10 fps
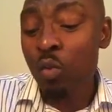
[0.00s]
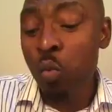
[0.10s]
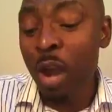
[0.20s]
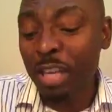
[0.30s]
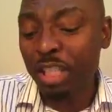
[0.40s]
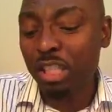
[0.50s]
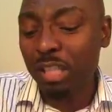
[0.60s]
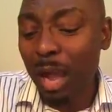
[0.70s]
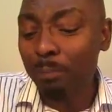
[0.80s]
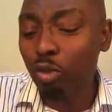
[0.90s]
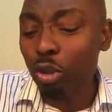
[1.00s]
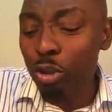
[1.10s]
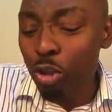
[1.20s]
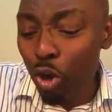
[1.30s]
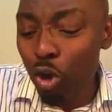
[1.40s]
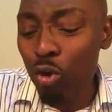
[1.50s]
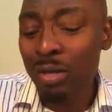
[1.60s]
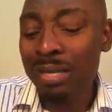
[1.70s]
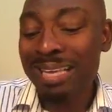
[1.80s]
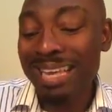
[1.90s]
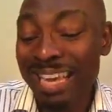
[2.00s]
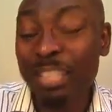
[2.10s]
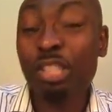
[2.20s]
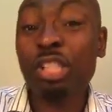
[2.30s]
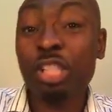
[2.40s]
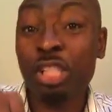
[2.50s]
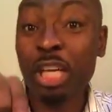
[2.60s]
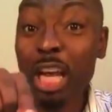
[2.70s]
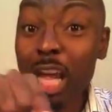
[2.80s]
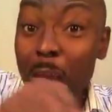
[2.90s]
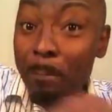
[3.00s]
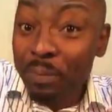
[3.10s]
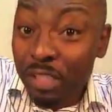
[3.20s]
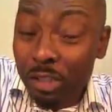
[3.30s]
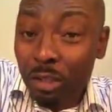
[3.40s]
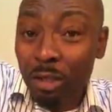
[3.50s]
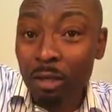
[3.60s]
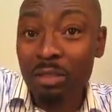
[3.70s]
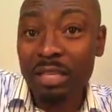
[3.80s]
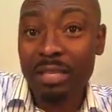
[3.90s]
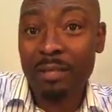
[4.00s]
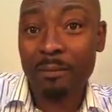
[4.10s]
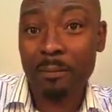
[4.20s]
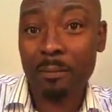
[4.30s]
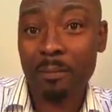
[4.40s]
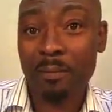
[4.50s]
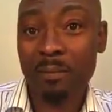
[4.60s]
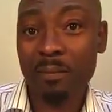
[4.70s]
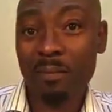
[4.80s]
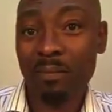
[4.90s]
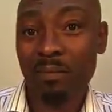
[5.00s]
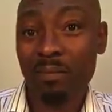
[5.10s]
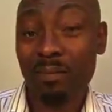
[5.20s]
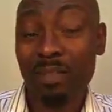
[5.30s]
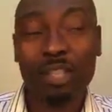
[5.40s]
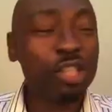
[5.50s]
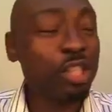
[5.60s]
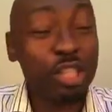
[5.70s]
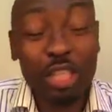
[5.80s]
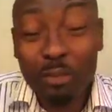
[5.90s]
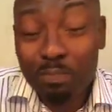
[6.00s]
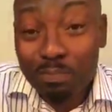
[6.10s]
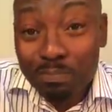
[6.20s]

which come to you in sheep's clothing. Sheep